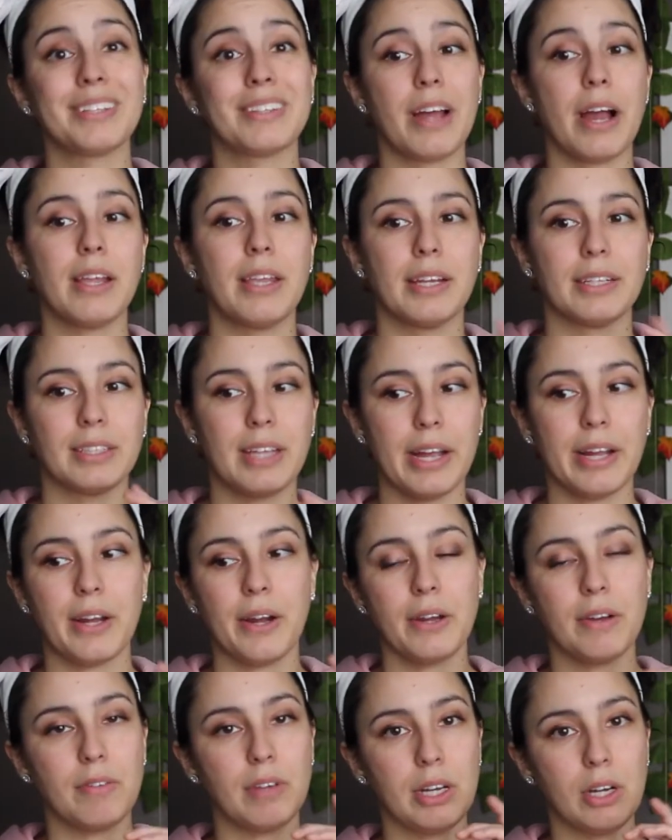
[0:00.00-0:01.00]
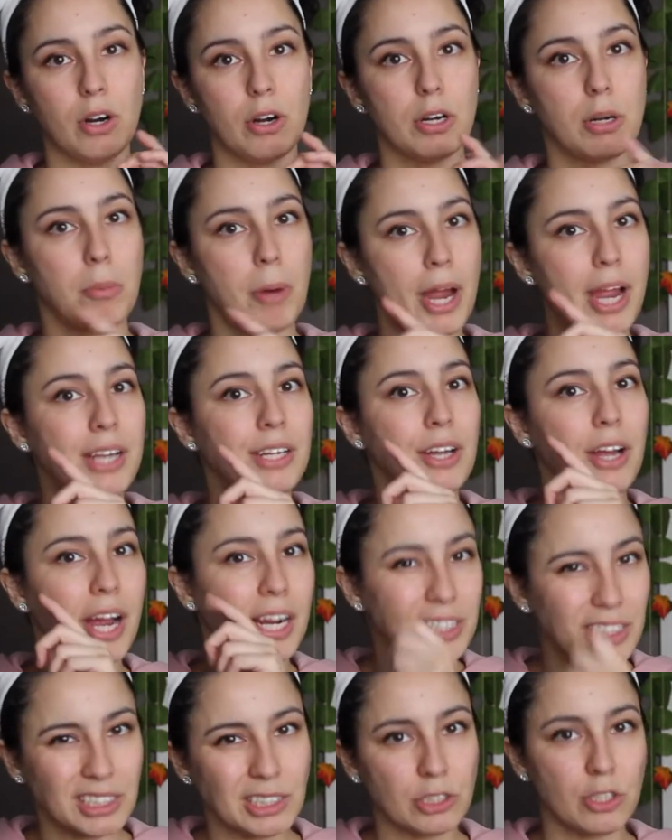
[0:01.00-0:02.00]
that kind of like hard to bite,
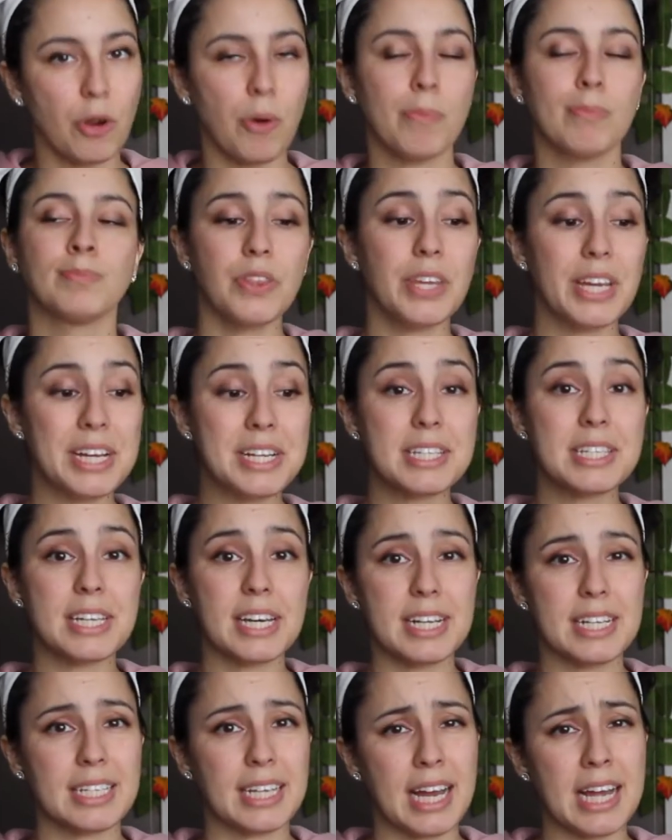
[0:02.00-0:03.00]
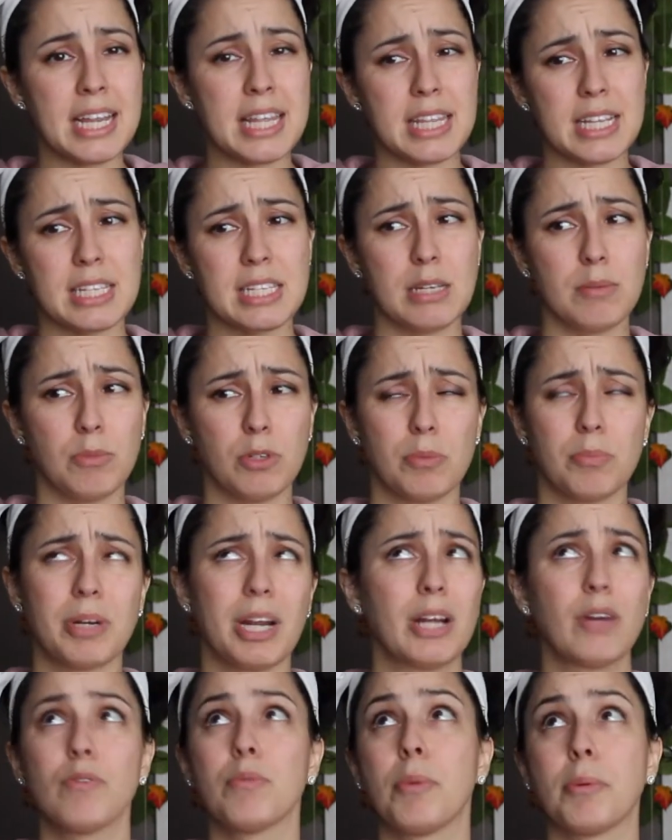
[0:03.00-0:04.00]
you know? And the inside is kind of the similar, but
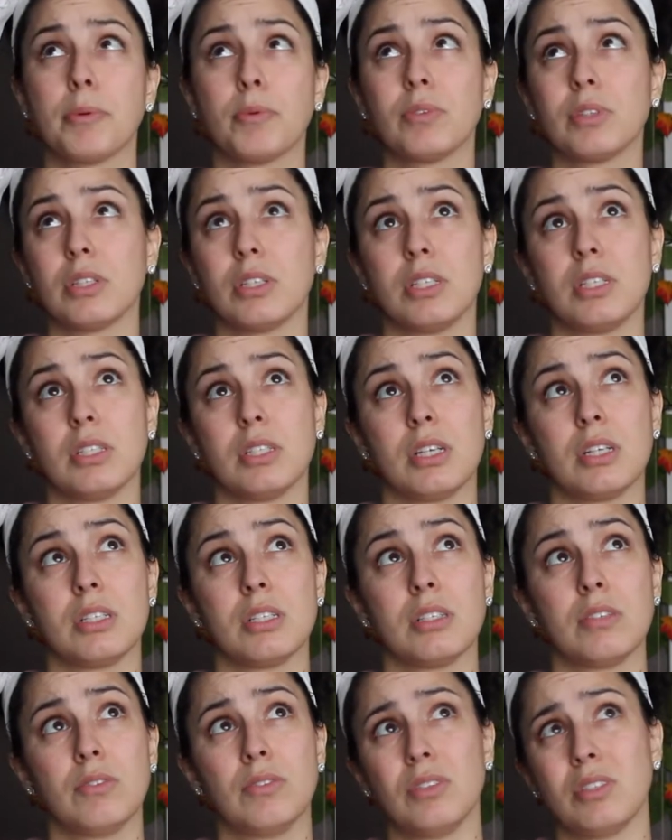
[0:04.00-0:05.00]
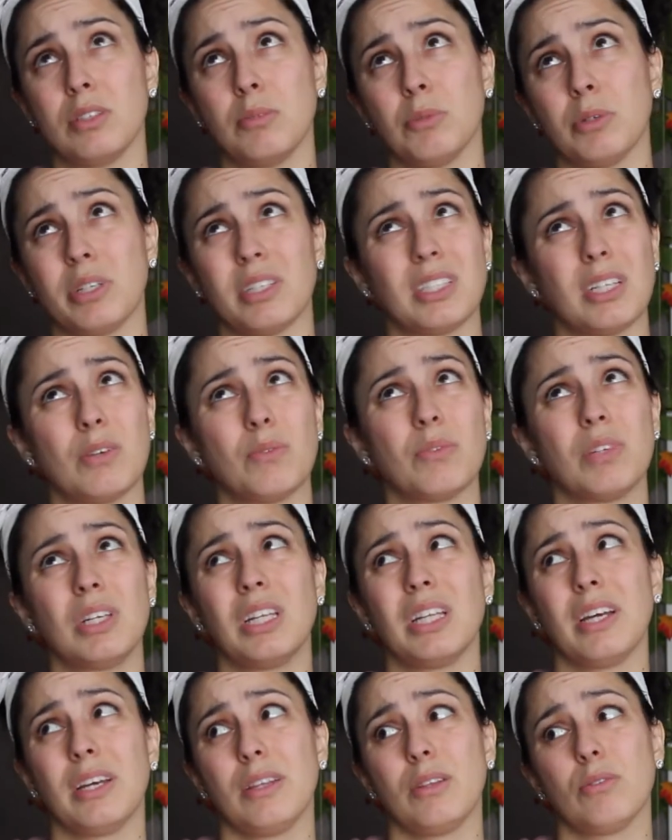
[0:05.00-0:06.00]
I don't remember what the inside is similar because I don't
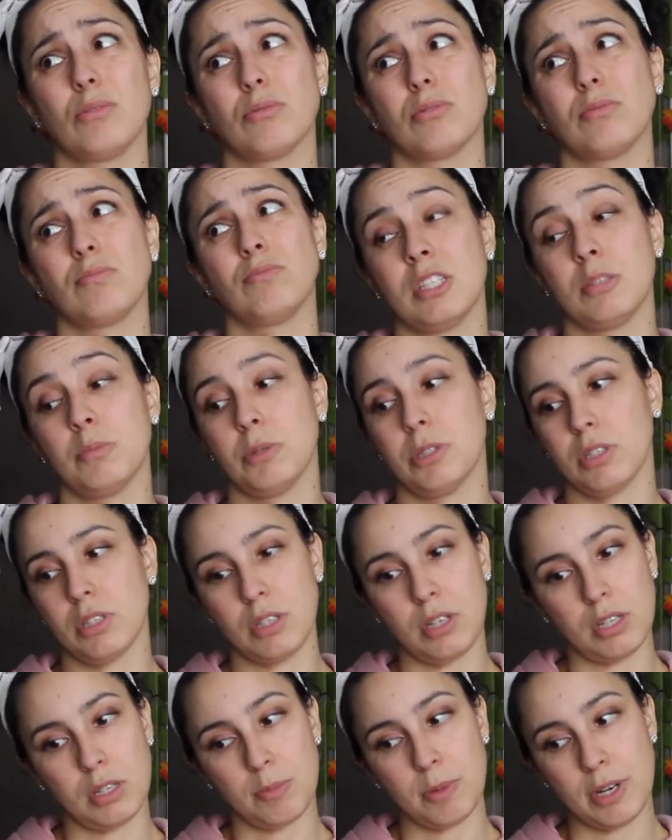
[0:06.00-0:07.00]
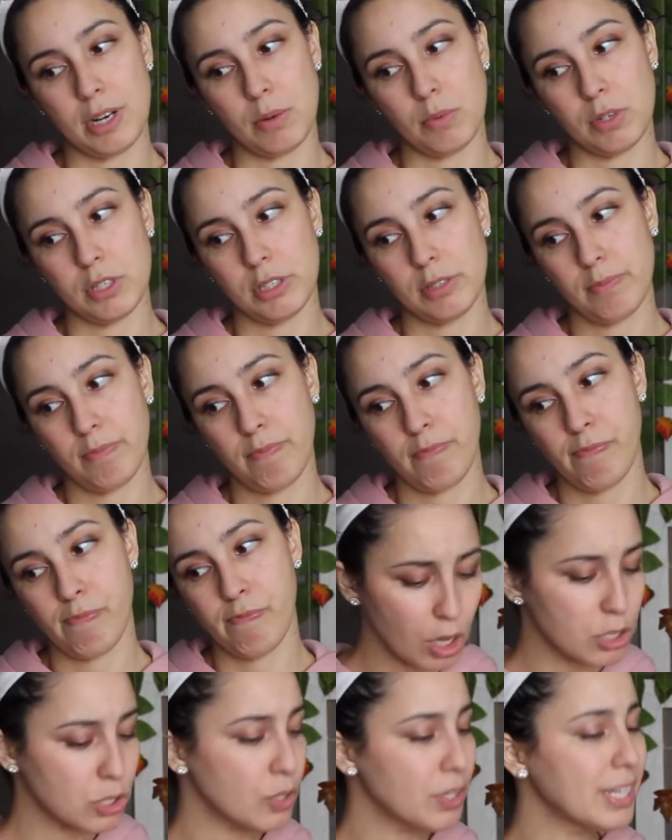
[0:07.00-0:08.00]
really like those, especially not the banana ones.
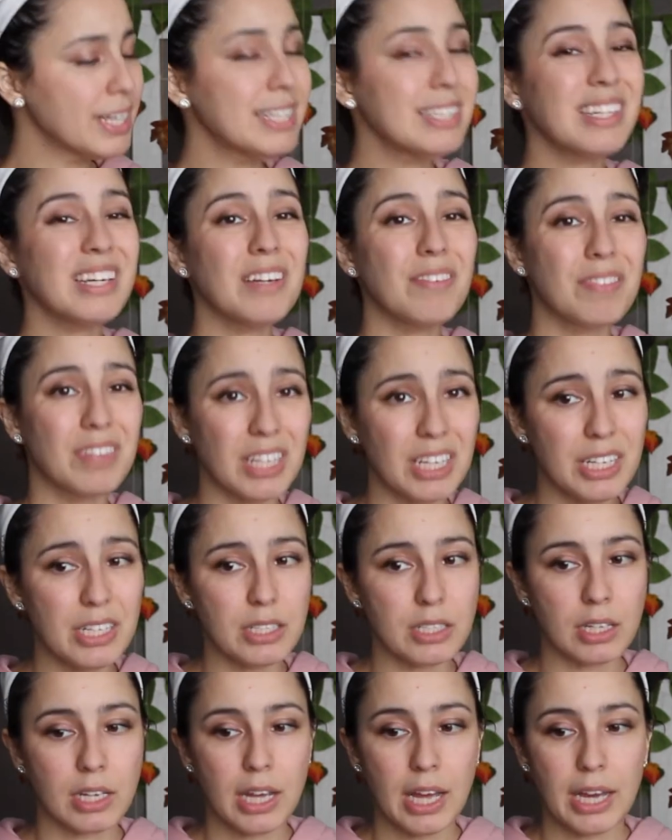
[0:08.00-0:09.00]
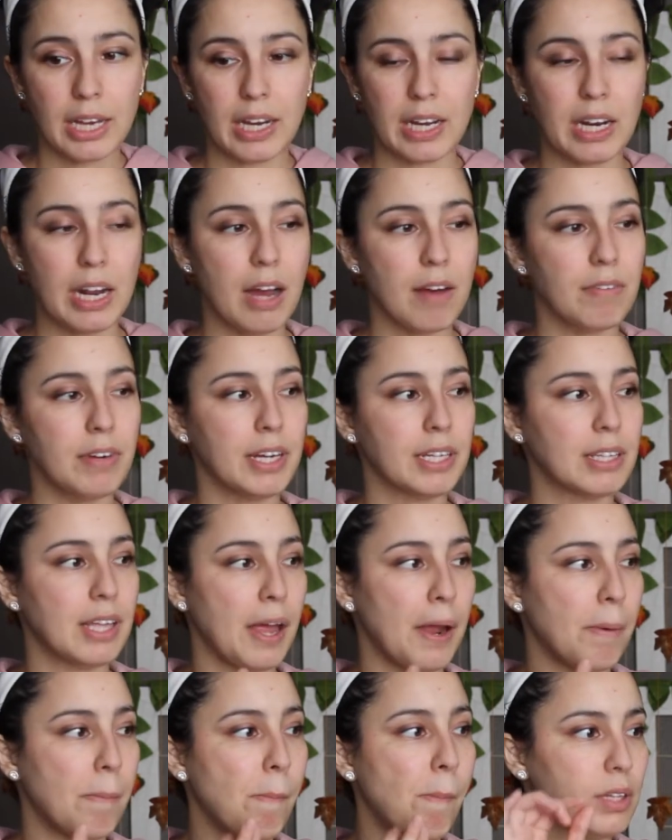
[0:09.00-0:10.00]
So the inside of these kind of have like
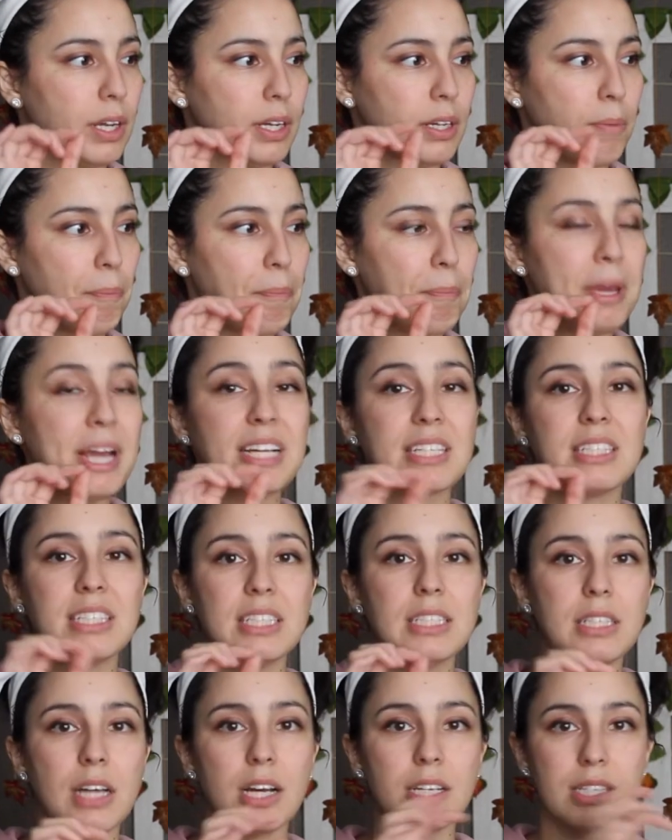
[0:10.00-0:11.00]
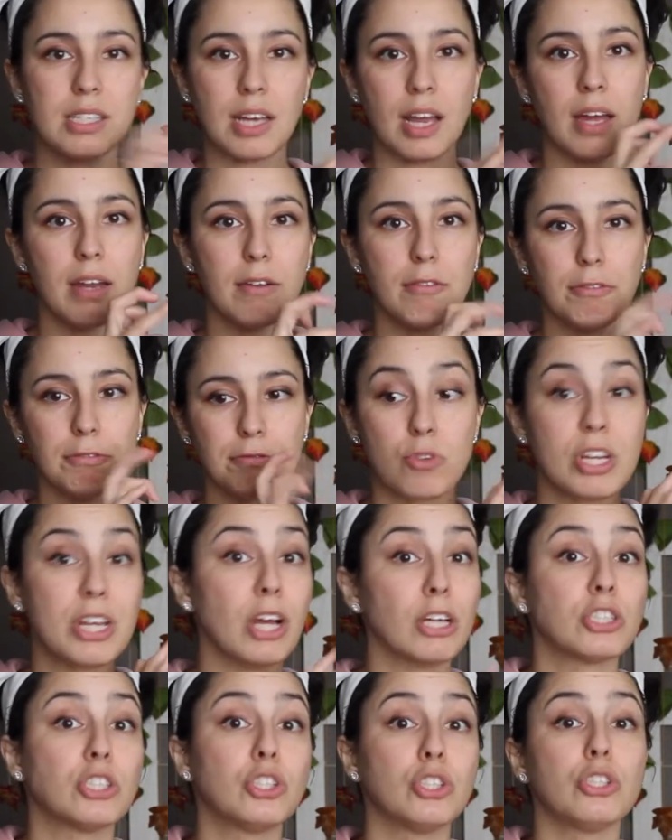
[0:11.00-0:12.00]
that like pixie dust kind of
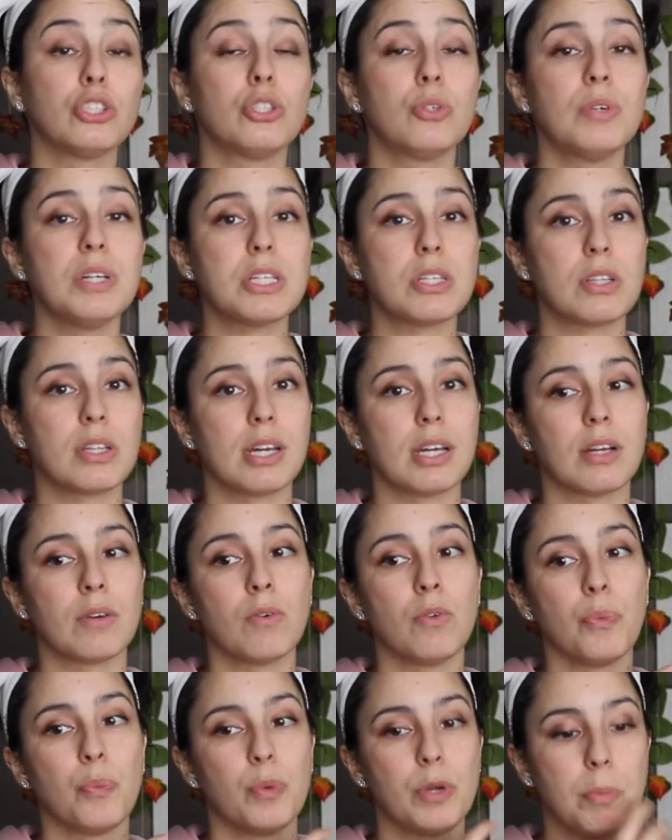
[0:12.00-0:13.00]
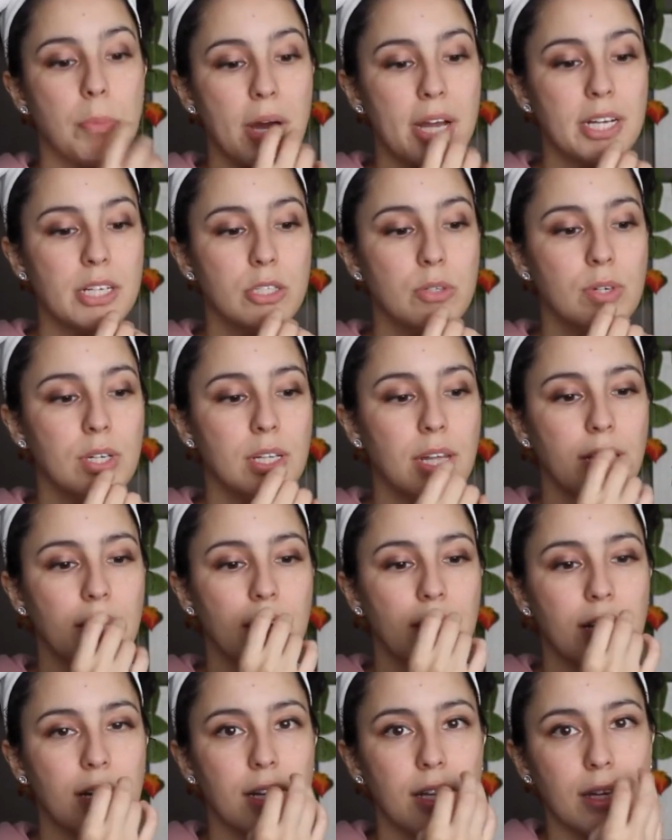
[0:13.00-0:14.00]
texture to it, so like when you bite into it, like
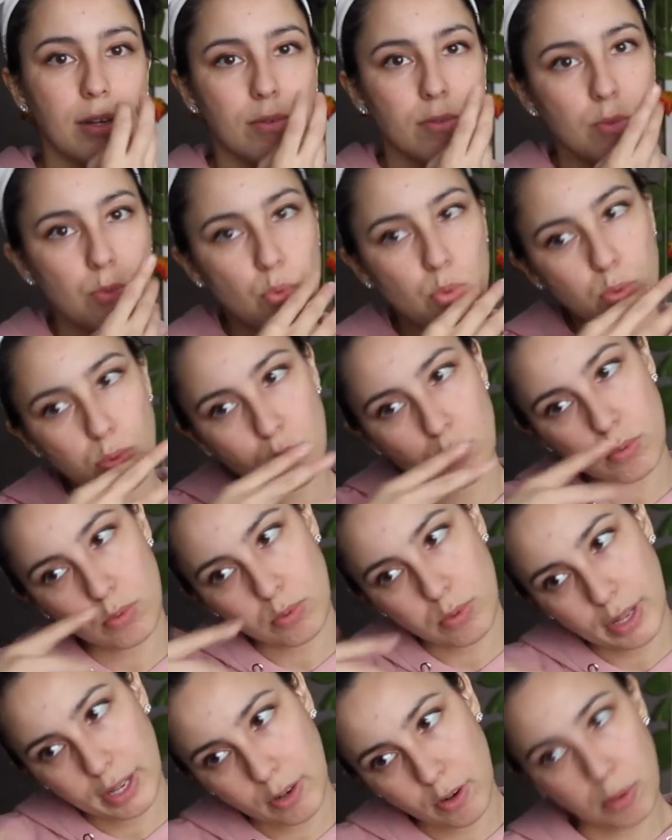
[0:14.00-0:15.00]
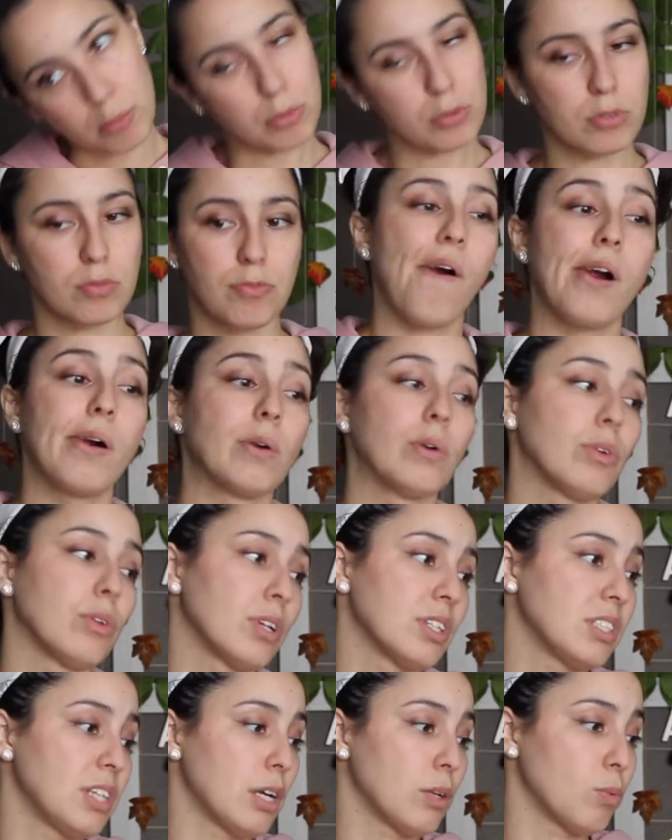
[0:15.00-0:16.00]
it kind of like crumbles. I don't know
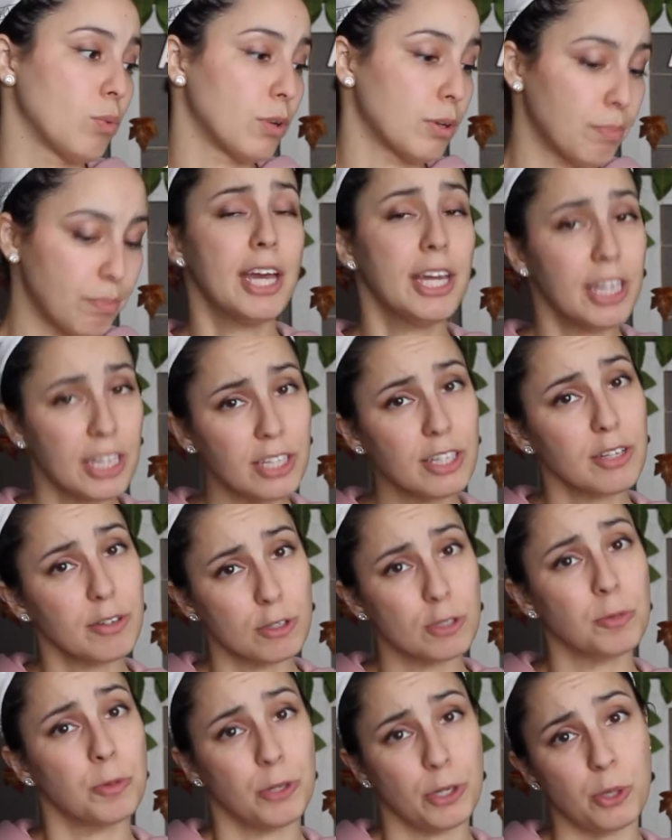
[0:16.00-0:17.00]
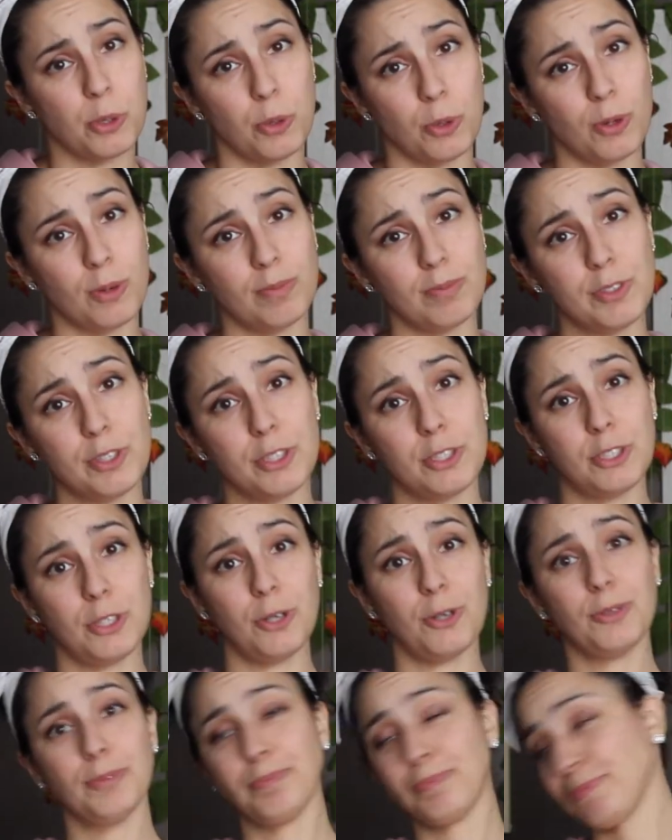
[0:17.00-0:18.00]
the exact word, and I thought that was pretty cool.
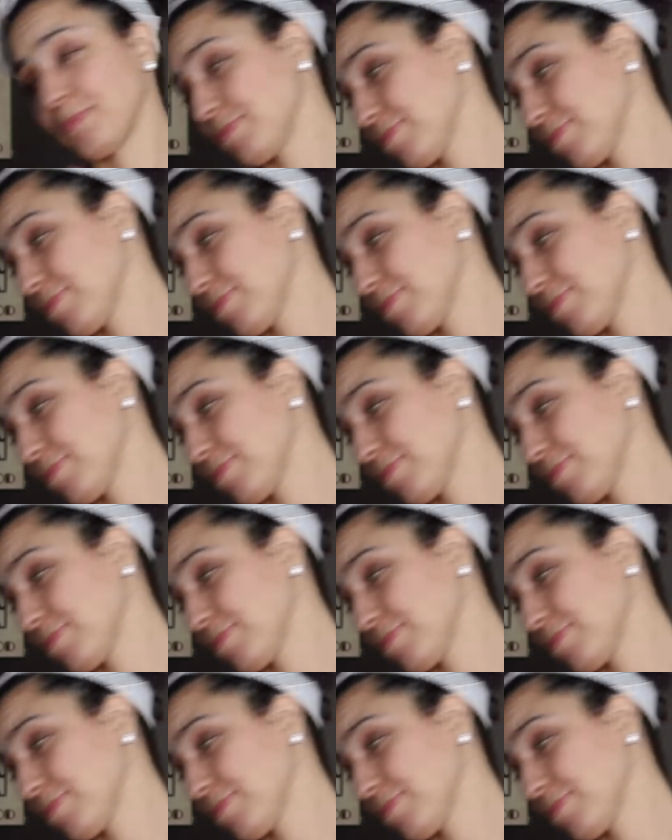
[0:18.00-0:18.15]
So